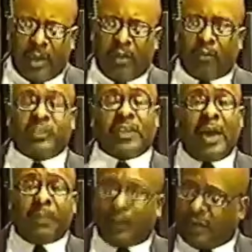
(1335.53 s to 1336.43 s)
which I
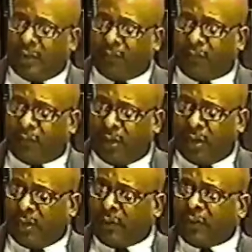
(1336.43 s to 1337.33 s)
believe
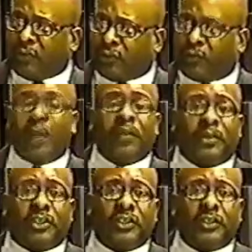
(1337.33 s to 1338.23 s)
they used weather
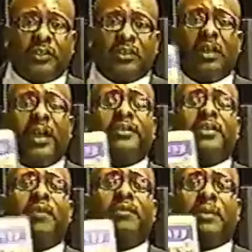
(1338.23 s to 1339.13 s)
machines, the next
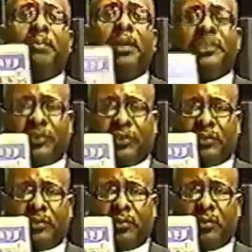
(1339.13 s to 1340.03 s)
day was a blizzard.
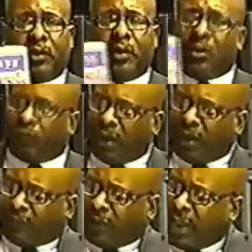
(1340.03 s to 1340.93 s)
Right
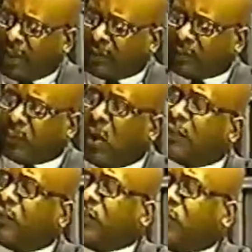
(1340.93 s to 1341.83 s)
after they had this
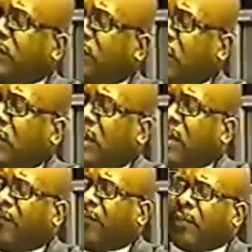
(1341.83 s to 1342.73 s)
march, which was
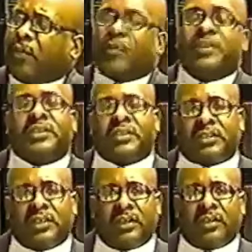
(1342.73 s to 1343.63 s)
February
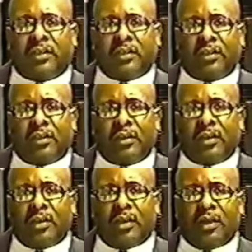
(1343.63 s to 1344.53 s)
16th,
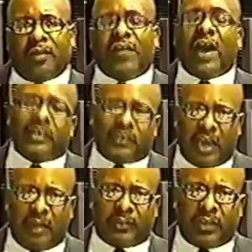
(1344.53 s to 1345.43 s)

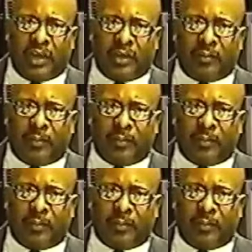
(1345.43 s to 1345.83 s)
Valentine's Day.